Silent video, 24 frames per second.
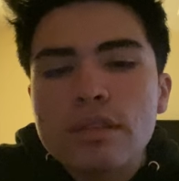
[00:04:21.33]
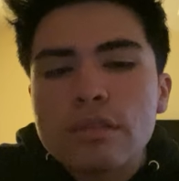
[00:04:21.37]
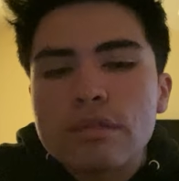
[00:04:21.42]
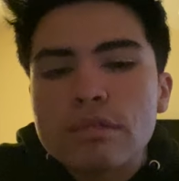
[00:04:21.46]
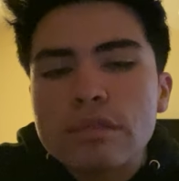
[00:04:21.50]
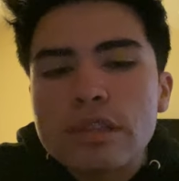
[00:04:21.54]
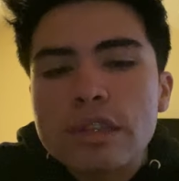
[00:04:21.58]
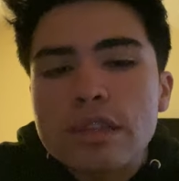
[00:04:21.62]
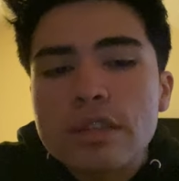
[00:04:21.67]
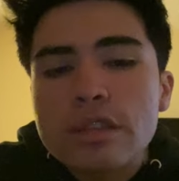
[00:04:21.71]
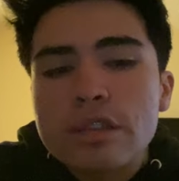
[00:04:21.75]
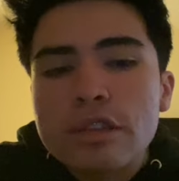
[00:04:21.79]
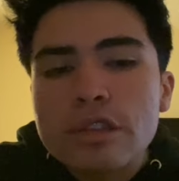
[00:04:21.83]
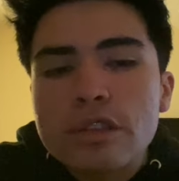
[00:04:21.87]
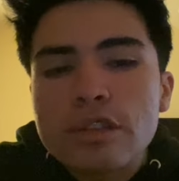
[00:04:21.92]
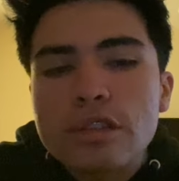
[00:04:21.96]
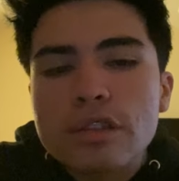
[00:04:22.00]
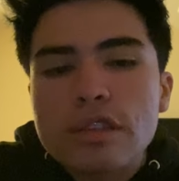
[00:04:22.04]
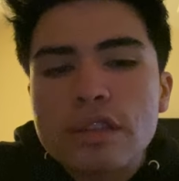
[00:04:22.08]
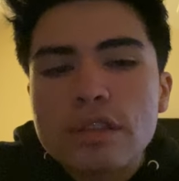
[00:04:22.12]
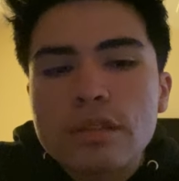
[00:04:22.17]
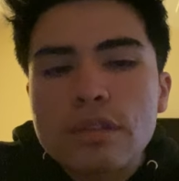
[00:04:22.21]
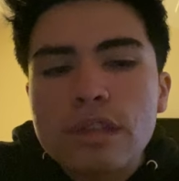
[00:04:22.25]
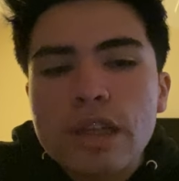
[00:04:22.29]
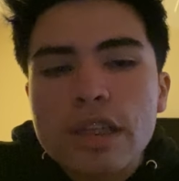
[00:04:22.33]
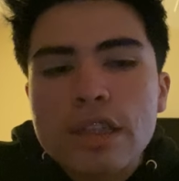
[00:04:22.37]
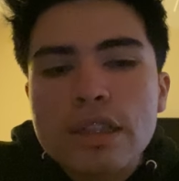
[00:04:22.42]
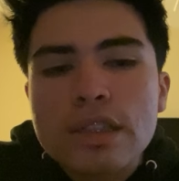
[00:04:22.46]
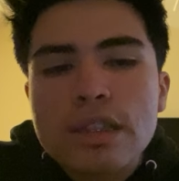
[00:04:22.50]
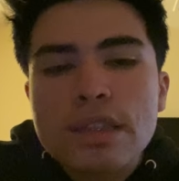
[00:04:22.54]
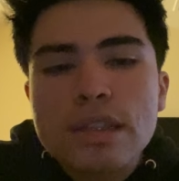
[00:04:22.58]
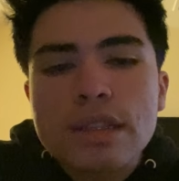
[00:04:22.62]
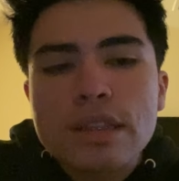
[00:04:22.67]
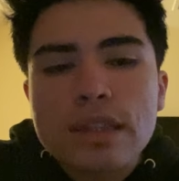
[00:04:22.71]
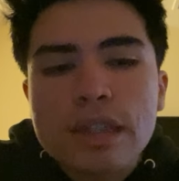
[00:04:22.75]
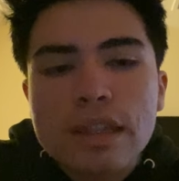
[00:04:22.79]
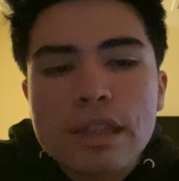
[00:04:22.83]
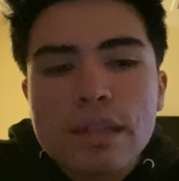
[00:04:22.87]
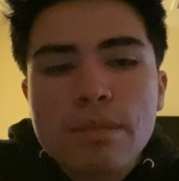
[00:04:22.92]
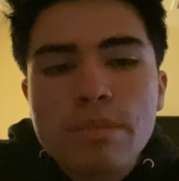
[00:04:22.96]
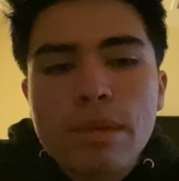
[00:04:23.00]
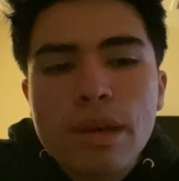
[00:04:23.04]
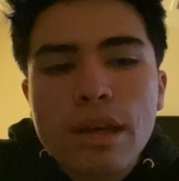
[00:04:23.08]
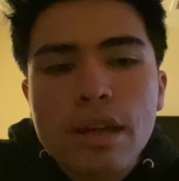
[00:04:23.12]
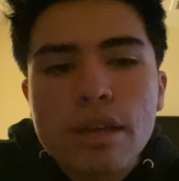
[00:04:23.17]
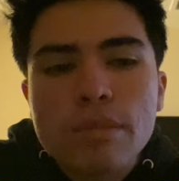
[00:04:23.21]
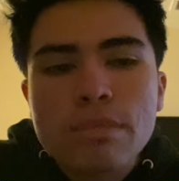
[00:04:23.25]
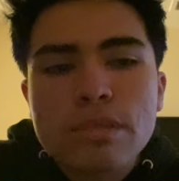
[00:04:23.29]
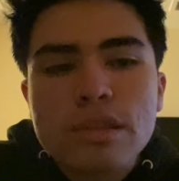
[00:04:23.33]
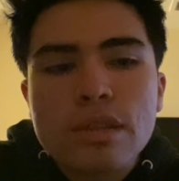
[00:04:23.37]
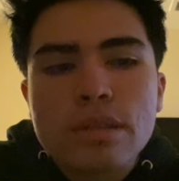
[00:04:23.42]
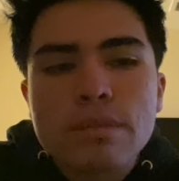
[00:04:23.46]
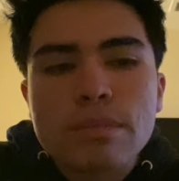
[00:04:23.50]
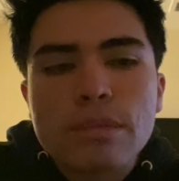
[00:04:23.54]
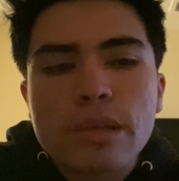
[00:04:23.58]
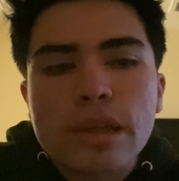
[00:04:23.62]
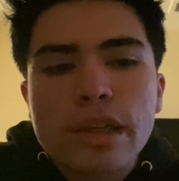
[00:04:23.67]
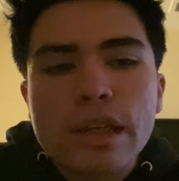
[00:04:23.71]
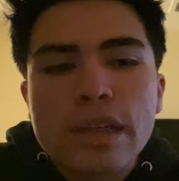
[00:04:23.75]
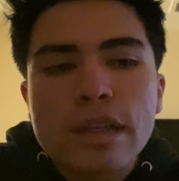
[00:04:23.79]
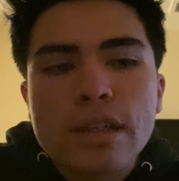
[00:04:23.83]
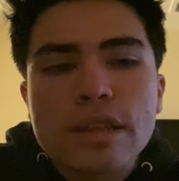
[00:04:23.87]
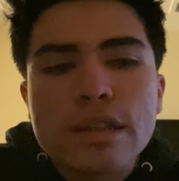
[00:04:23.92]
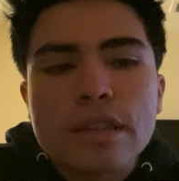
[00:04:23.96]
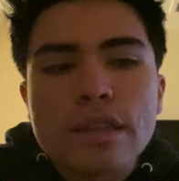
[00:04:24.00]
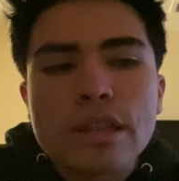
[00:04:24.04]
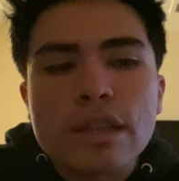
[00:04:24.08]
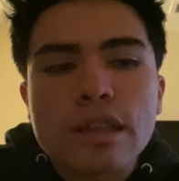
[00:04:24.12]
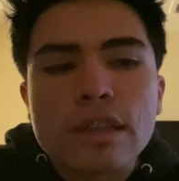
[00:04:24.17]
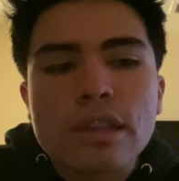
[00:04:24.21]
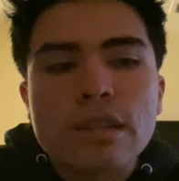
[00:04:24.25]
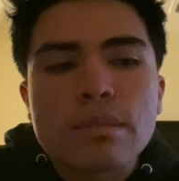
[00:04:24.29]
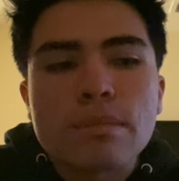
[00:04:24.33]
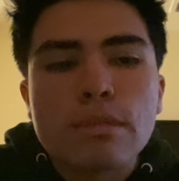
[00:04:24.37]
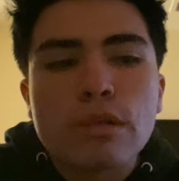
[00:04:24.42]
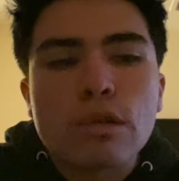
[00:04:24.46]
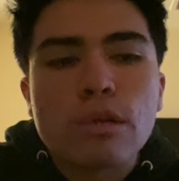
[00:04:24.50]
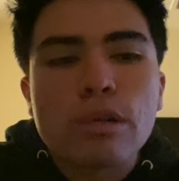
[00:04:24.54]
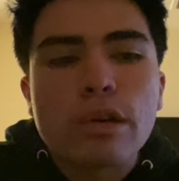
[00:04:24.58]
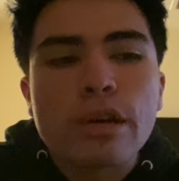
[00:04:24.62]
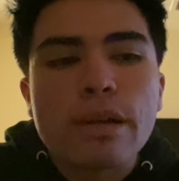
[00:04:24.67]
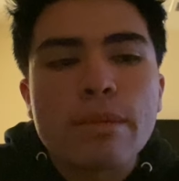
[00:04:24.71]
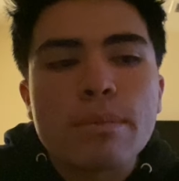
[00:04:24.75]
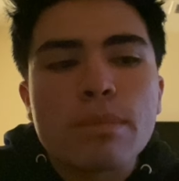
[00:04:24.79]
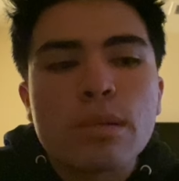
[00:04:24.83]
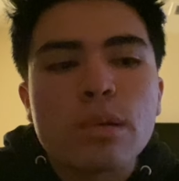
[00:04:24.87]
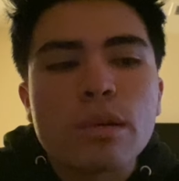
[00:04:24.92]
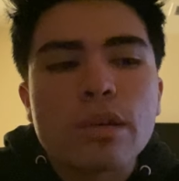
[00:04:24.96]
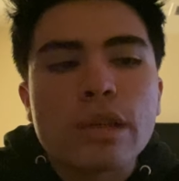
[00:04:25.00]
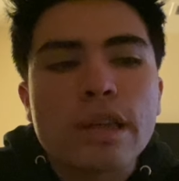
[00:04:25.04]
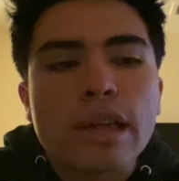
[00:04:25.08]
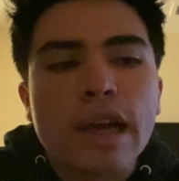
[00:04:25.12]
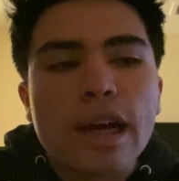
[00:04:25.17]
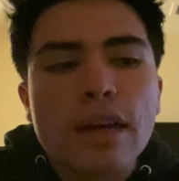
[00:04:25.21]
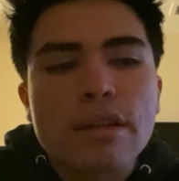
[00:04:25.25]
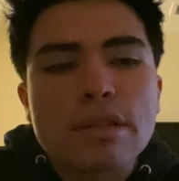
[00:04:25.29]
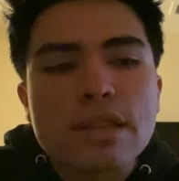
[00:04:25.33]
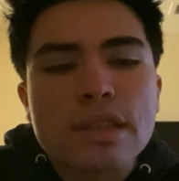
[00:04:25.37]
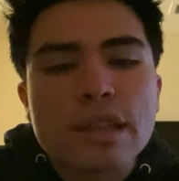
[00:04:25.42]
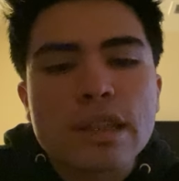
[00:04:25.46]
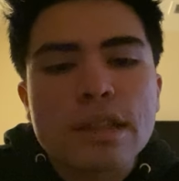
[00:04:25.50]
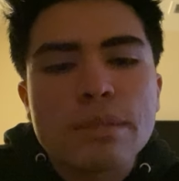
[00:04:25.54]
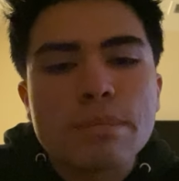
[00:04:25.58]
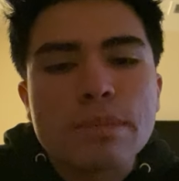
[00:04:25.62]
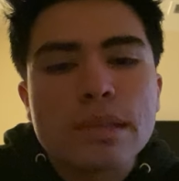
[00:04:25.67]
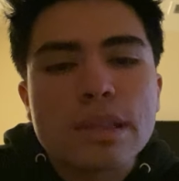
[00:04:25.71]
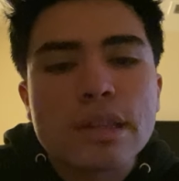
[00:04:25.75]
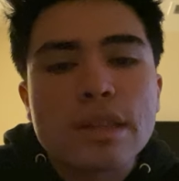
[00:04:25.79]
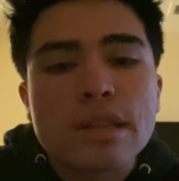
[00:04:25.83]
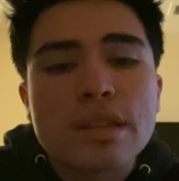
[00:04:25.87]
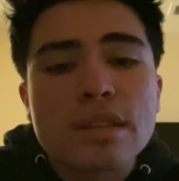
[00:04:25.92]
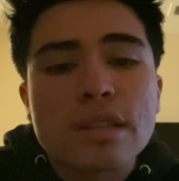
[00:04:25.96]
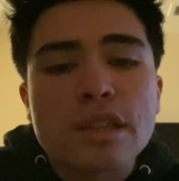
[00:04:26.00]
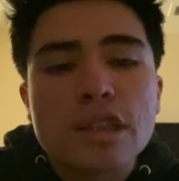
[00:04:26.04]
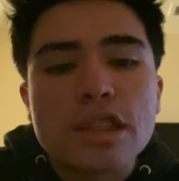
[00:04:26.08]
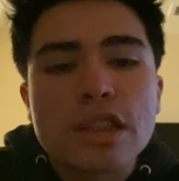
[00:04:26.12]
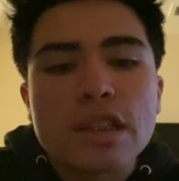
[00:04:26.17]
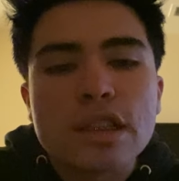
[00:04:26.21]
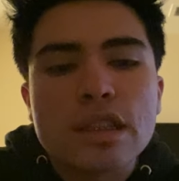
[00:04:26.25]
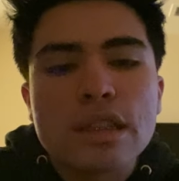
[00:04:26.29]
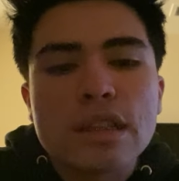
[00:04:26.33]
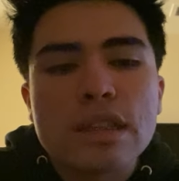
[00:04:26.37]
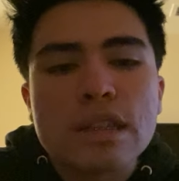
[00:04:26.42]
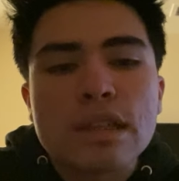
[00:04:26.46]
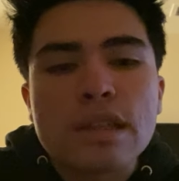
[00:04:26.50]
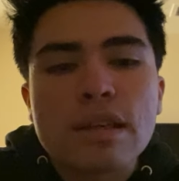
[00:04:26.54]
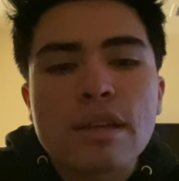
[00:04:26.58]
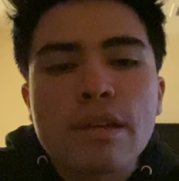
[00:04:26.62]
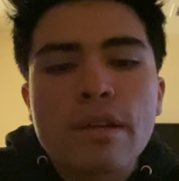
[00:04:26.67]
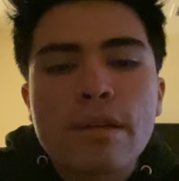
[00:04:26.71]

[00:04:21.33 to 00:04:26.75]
Researchers show that sleep helps the brain conduct more important housekeeping, such as